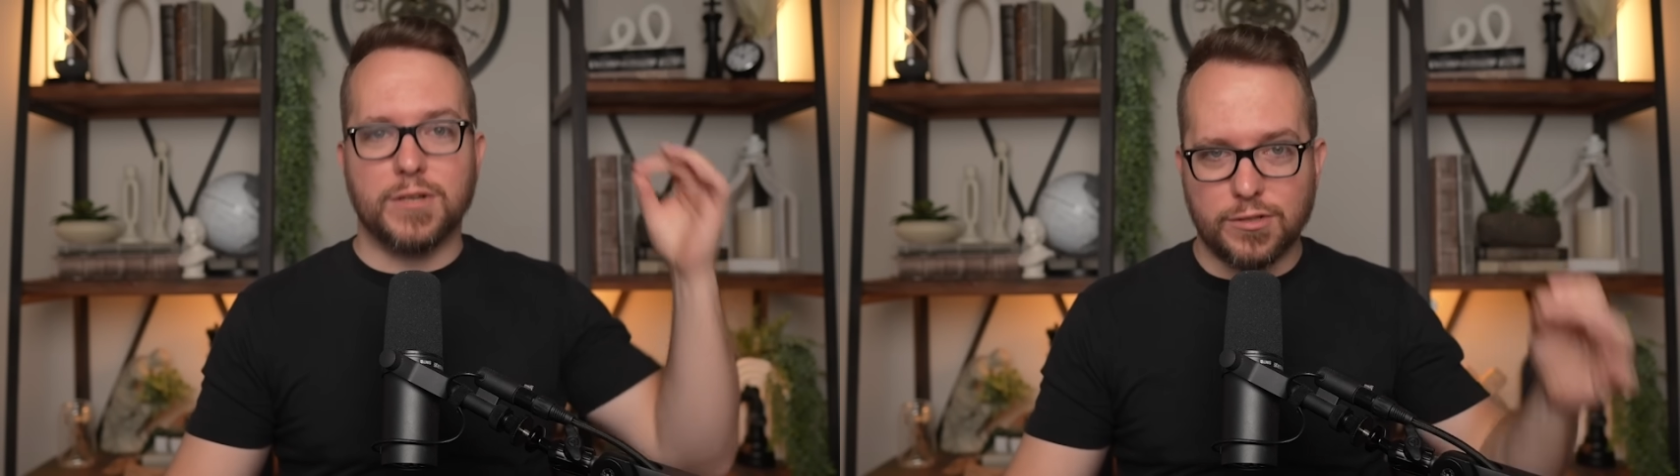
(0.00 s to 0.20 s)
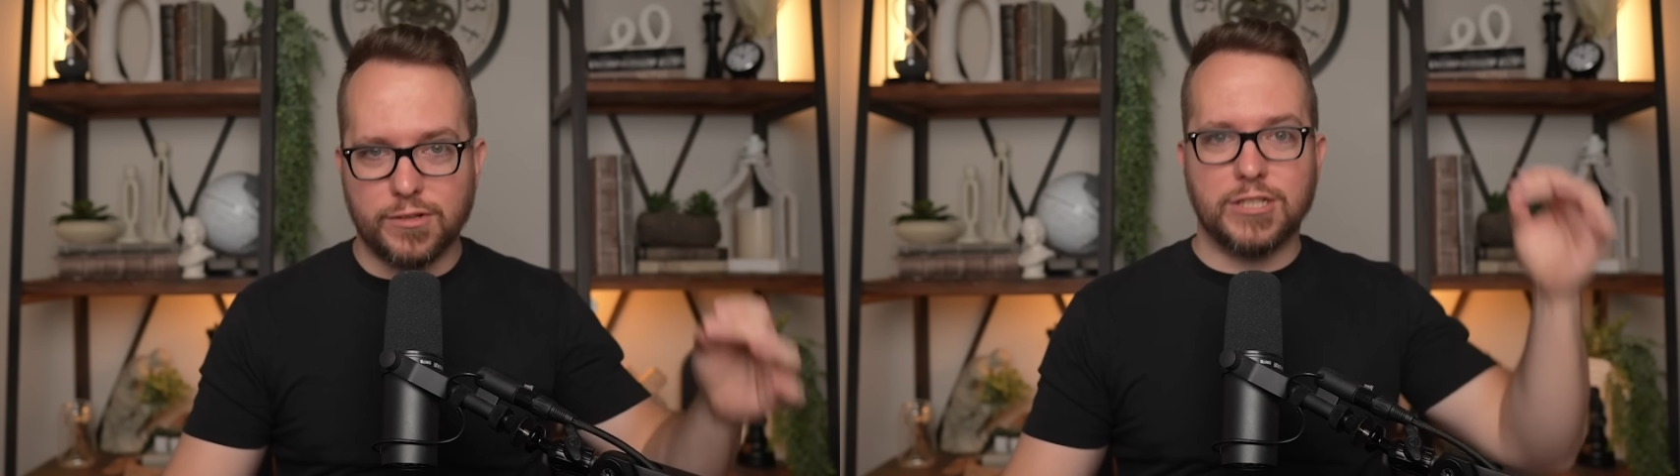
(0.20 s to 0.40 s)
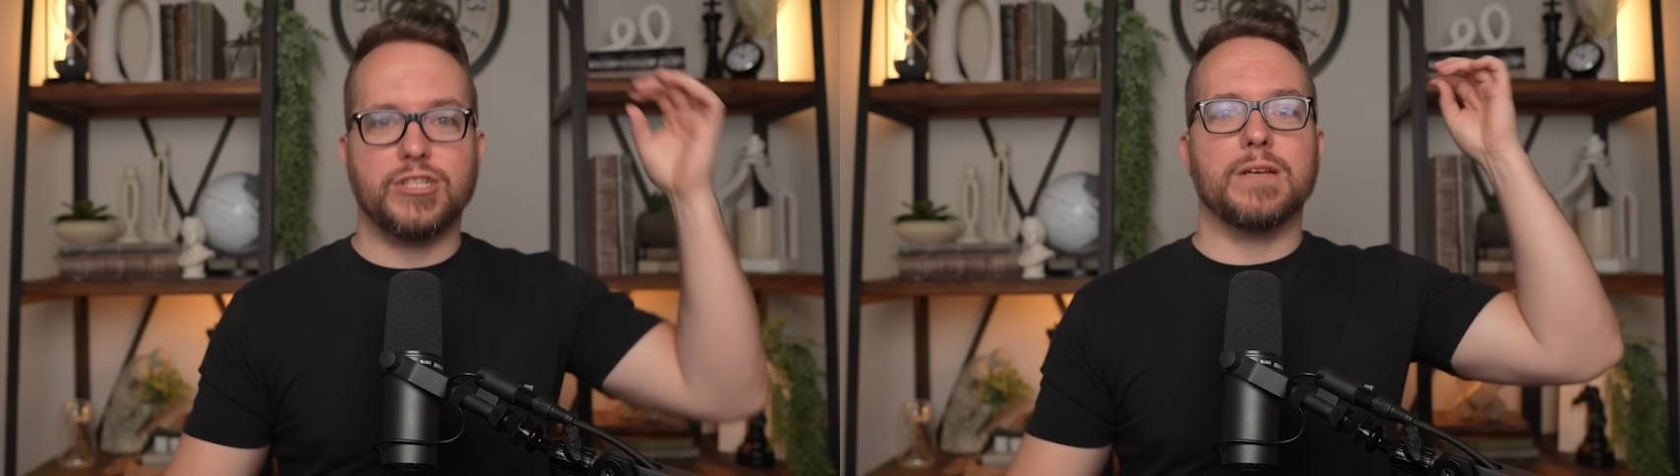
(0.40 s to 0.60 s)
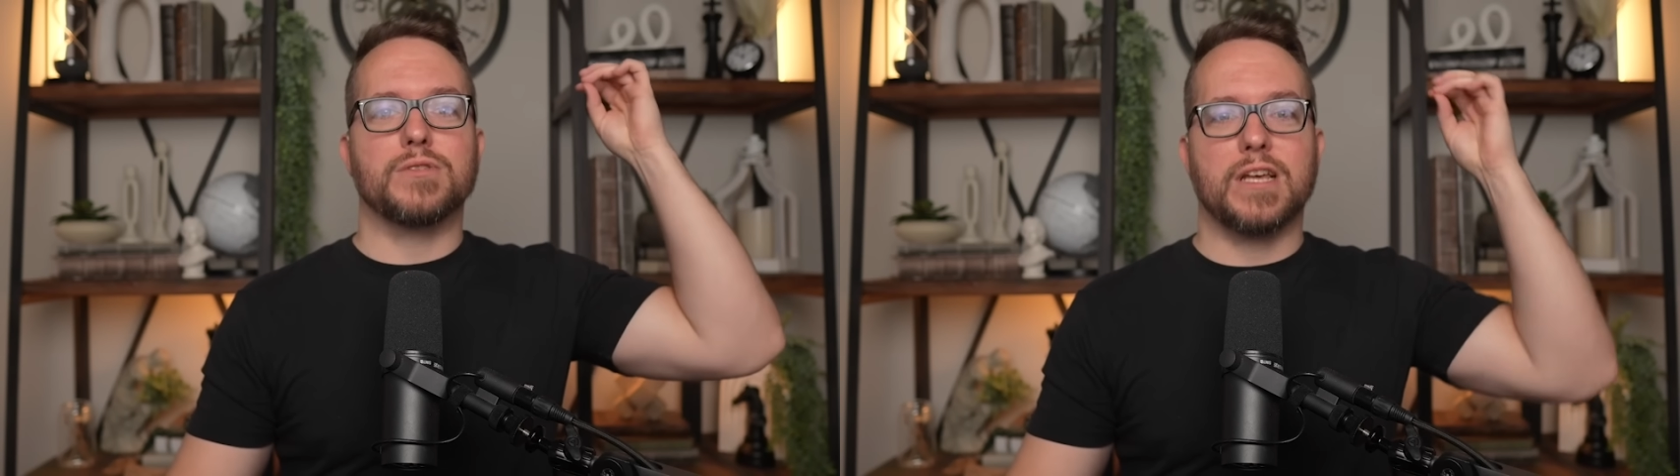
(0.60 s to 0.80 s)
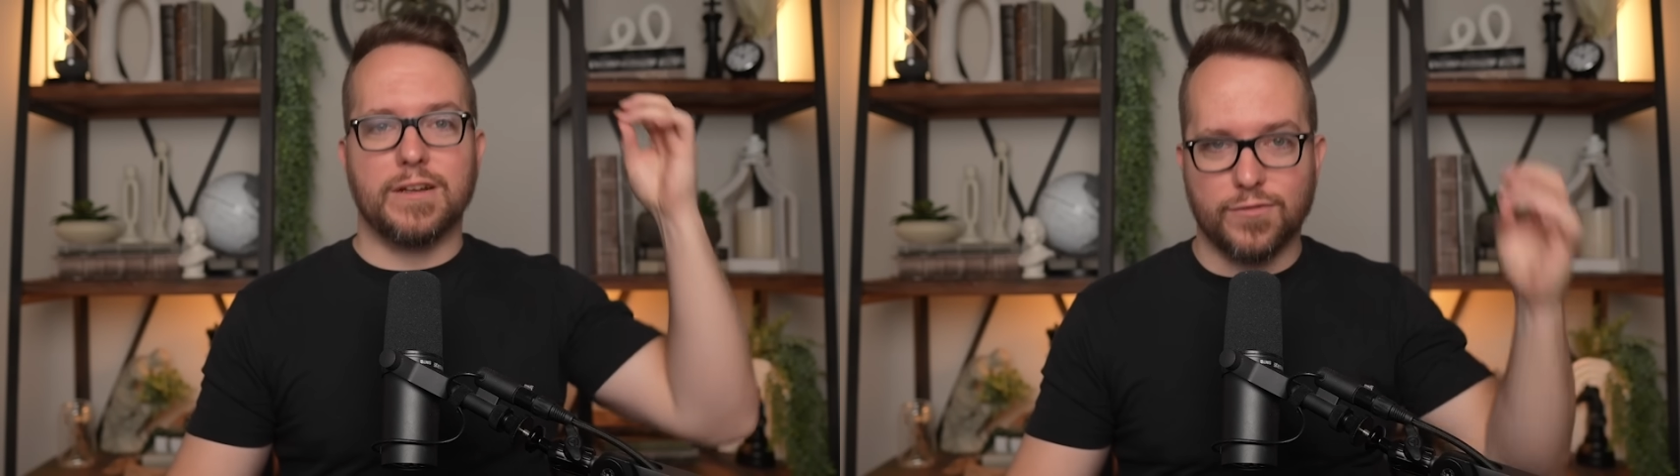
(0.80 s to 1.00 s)
including
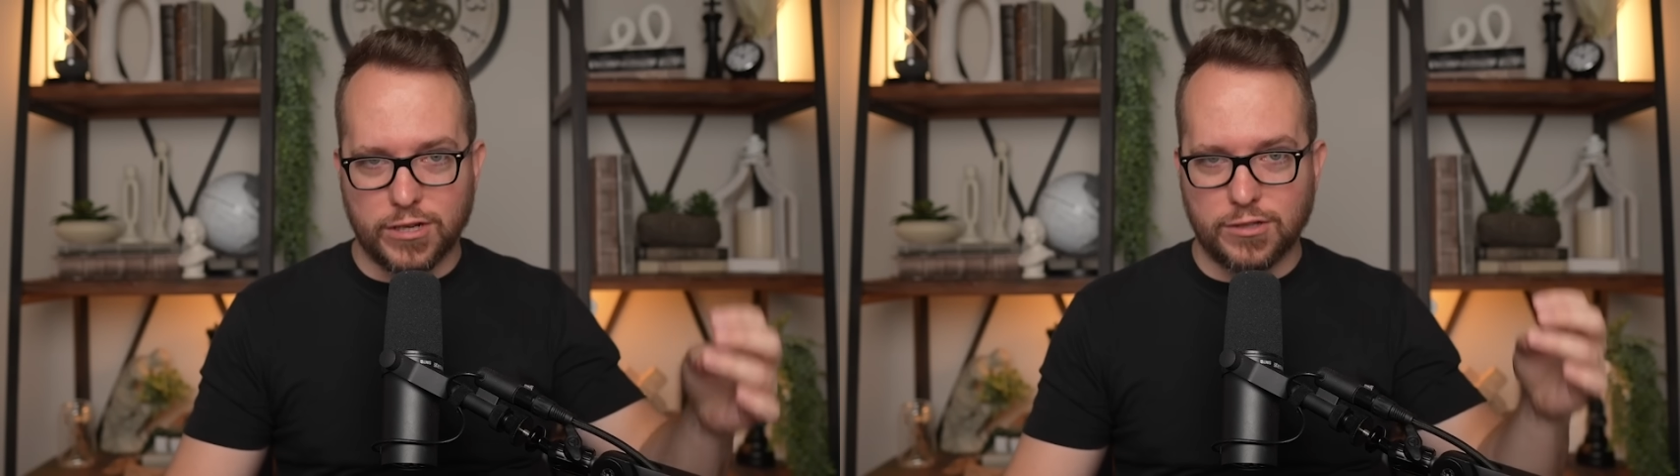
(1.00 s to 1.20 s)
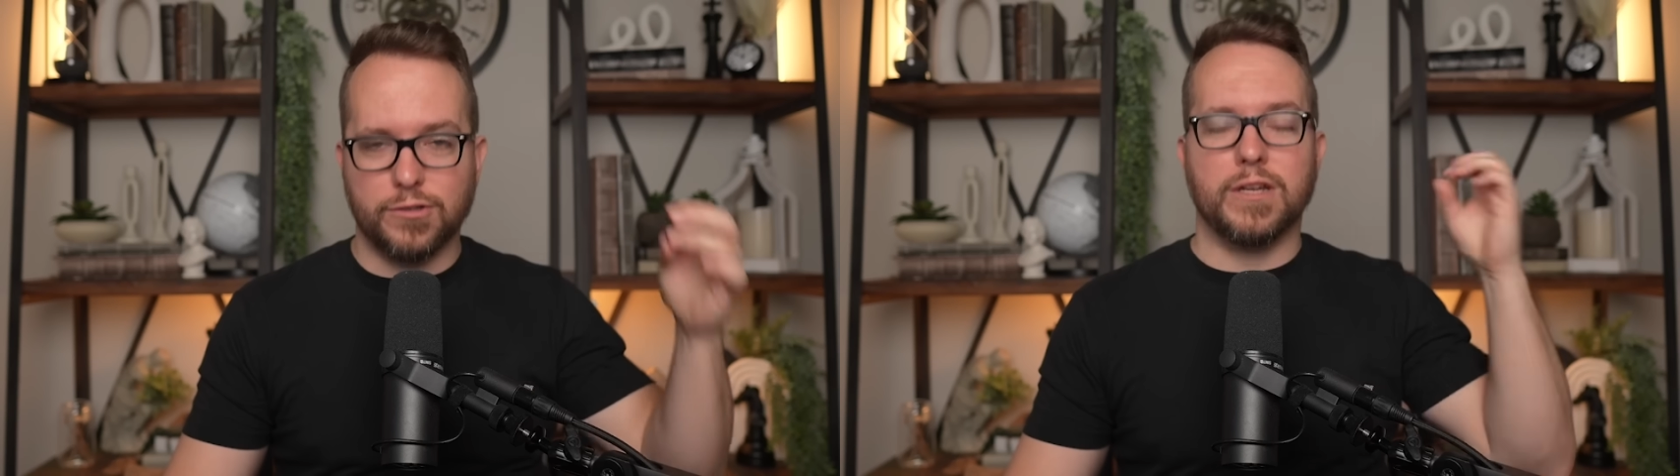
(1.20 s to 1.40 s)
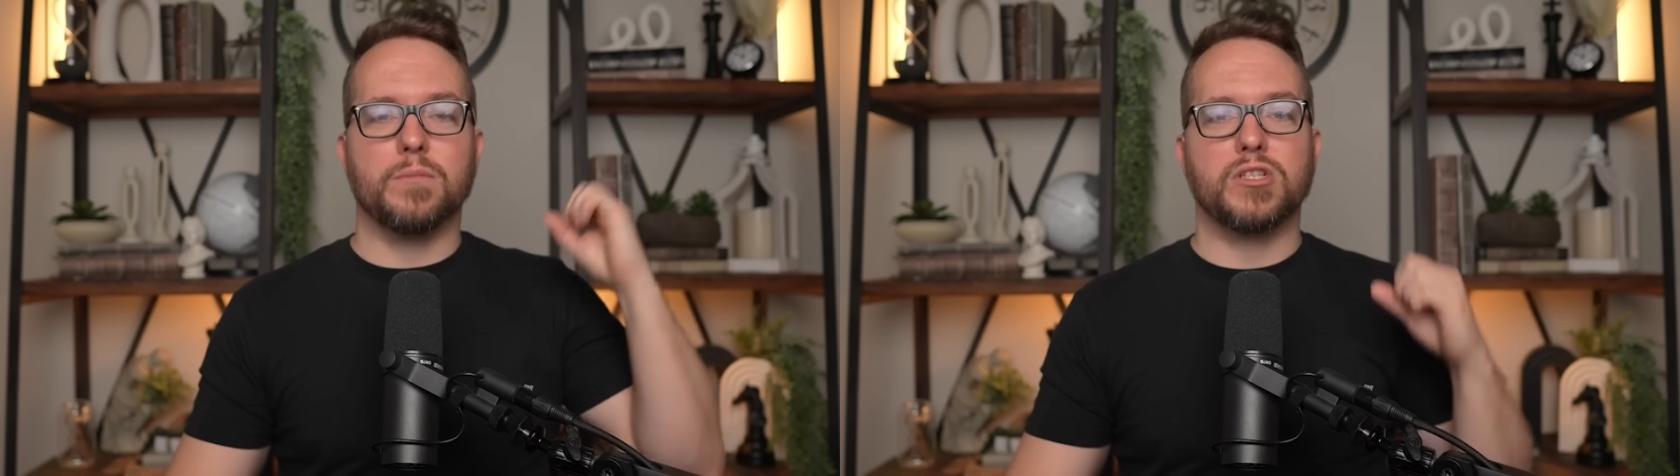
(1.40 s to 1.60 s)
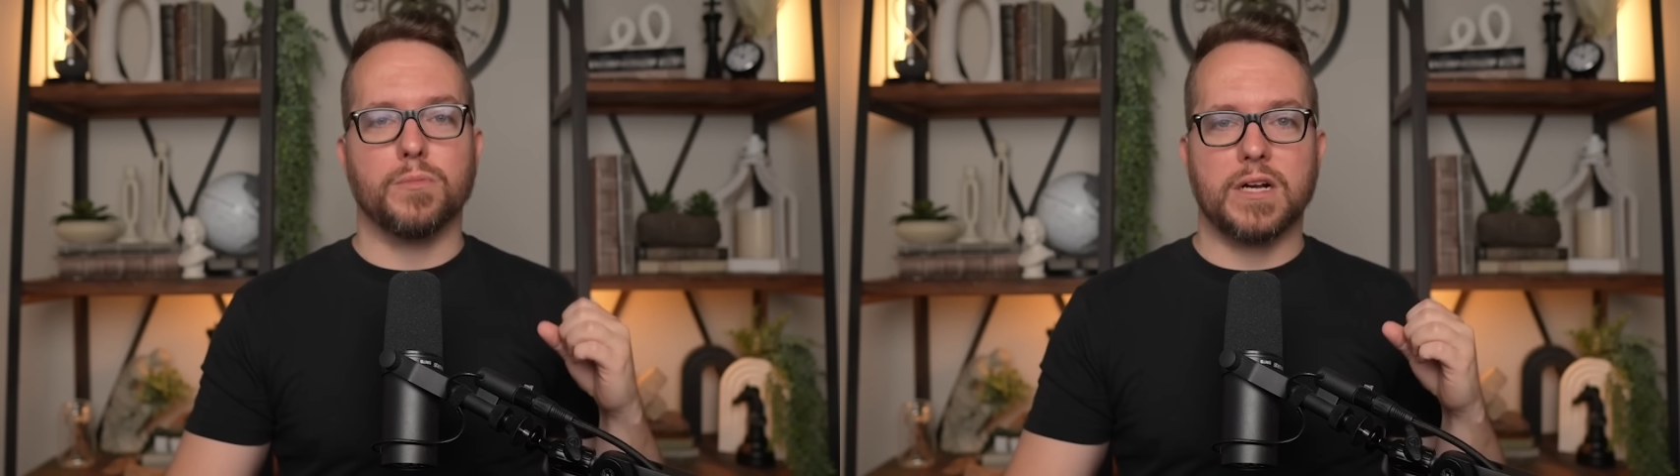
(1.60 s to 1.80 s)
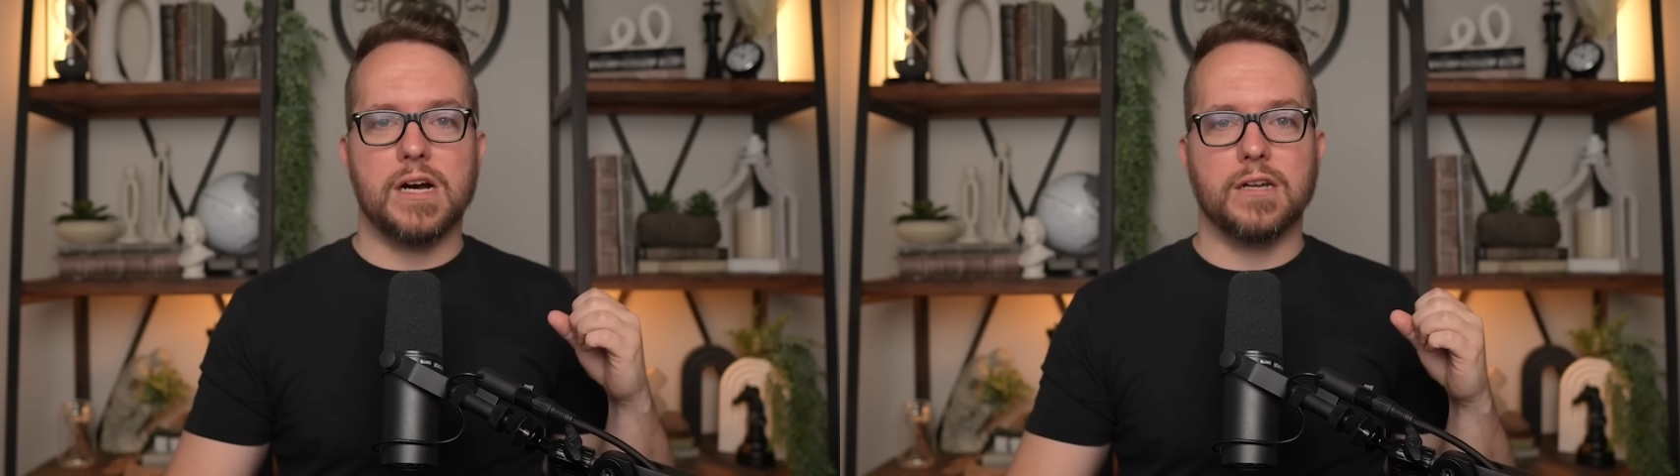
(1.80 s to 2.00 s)
James Lankford, including Mitch
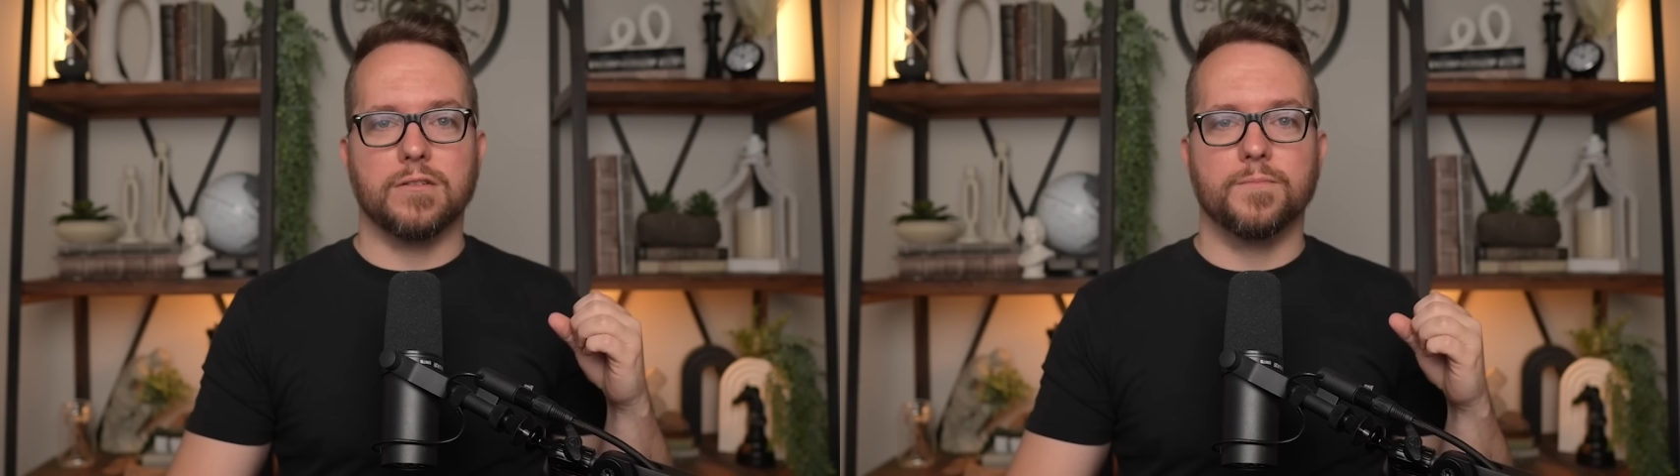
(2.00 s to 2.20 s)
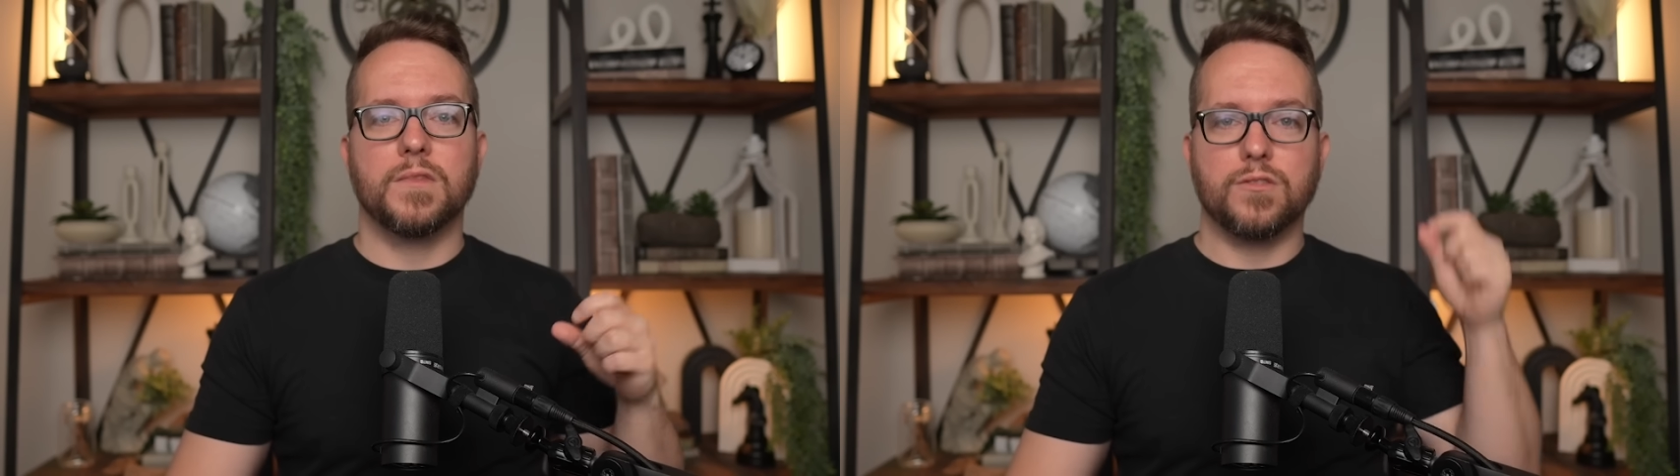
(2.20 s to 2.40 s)
McConnell,